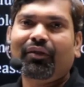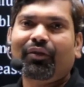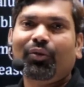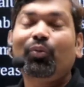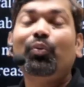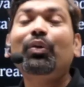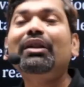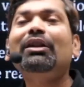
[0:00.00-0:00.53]

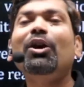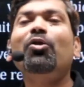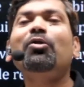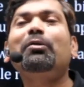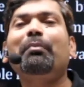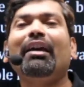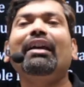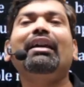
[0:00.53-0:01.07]

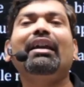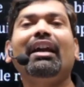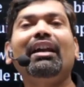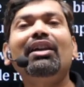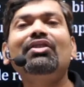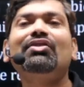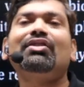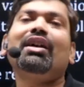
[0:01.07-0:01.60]
without paying
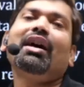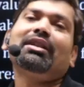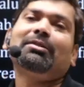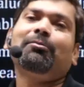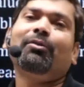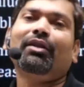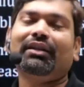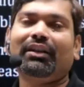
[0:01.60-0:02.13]
any charge
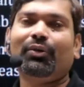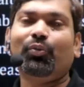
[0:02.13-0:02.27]
for that.